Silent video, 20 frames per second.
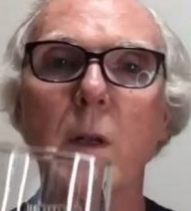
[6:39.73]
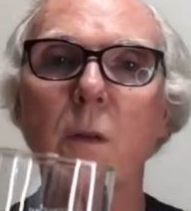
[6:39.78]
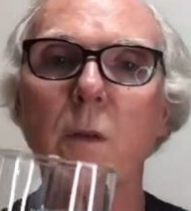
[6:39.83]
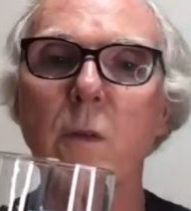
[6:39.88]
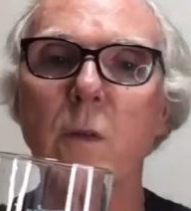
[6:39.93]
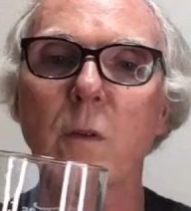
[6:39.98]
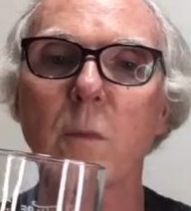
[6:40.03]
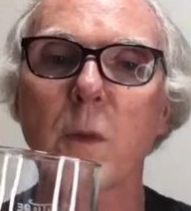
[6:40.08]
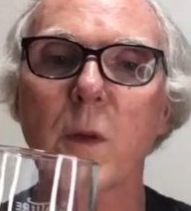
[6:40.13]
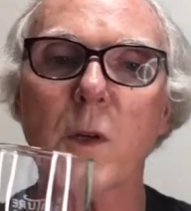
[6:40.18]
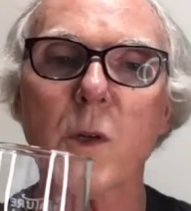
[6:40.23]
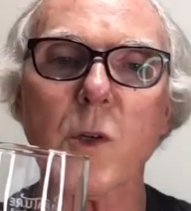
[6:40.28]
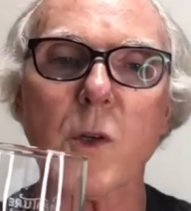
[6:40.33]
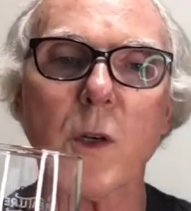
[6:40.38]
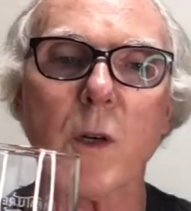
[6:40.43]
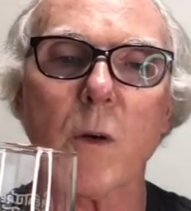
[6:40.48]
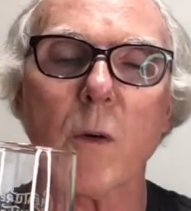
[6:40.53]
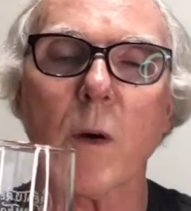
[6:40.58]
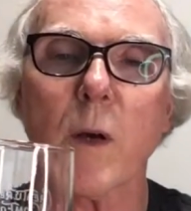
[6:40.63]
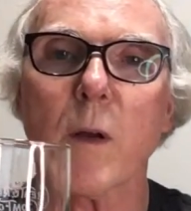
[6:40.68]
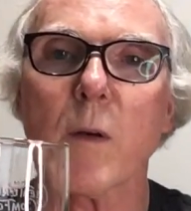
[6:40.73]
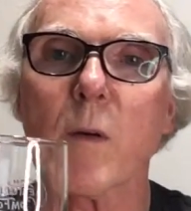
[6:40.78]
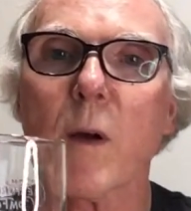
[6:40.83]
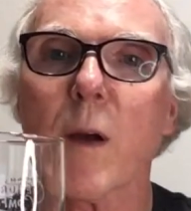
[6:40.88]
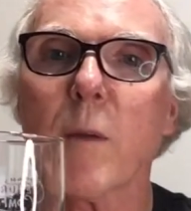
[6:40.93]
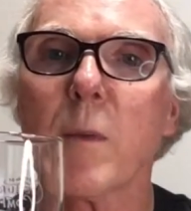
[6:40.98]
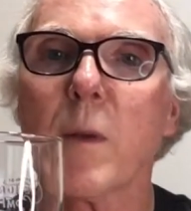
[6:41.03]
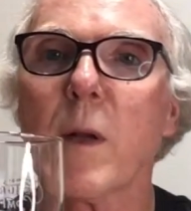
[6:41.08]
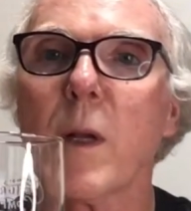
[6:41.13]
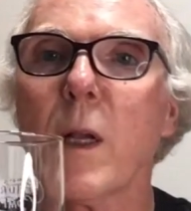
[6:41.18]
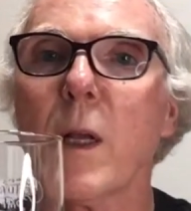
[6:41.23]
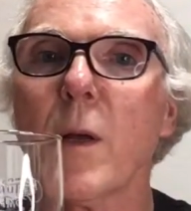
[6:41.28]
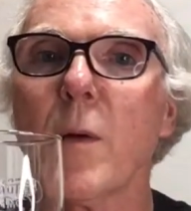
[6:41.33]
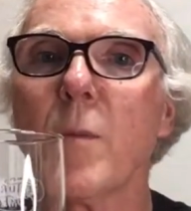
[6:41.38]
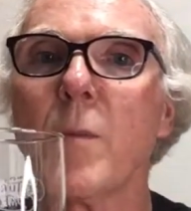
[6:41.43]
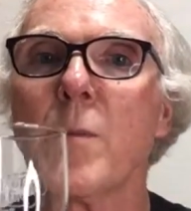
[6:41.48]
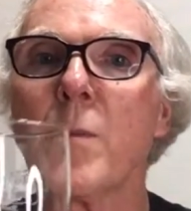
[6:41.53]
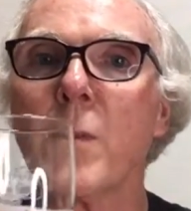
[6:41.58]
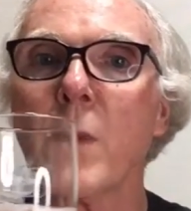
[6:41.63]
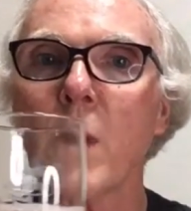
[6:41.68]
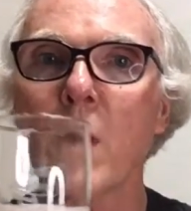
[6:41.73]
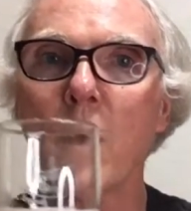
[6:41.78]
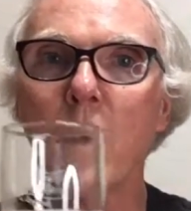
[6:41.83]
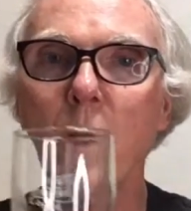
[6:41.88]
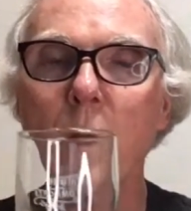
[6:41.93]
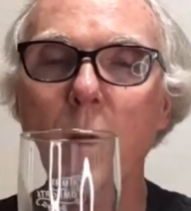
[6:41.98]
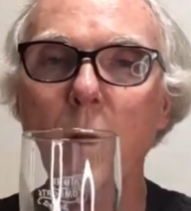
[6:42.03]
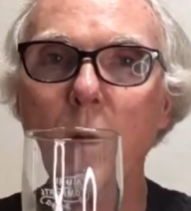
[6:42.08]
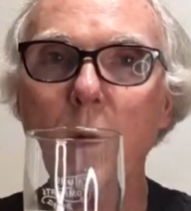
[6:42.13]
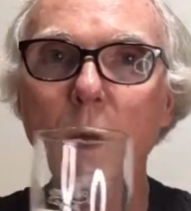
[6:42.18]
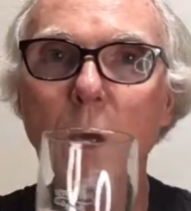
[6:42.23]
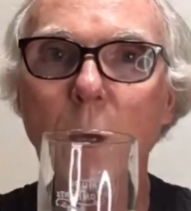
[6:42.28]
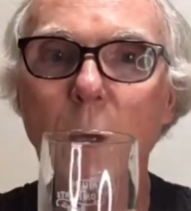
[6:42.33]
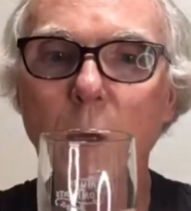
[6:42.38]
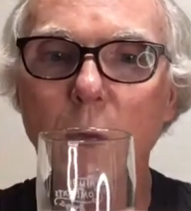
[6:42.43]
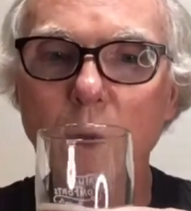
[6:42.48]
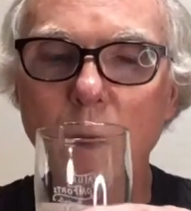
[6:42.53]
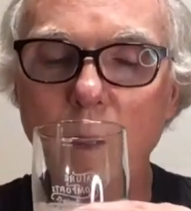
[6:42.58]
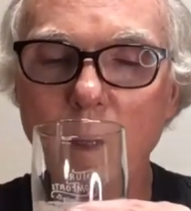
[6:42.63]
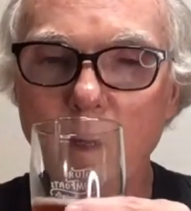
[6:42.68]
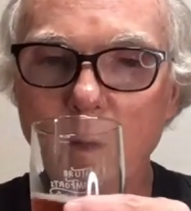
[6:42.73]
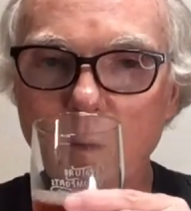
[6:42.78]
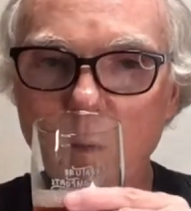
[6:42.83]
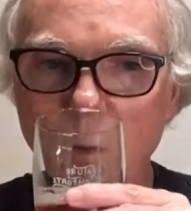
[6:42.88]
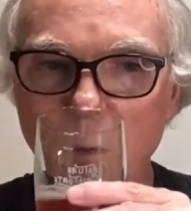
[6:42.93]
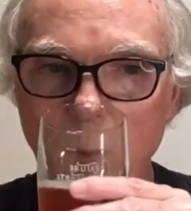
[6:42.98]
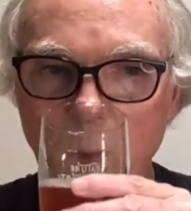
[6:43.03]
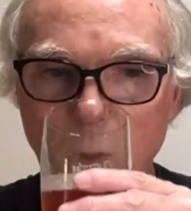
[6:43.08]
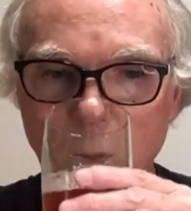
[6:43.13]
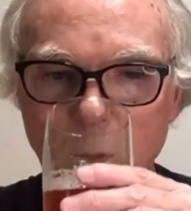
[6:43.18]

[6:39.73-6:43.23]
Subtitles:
is diminishing quite rapidly. Okay, and aroma.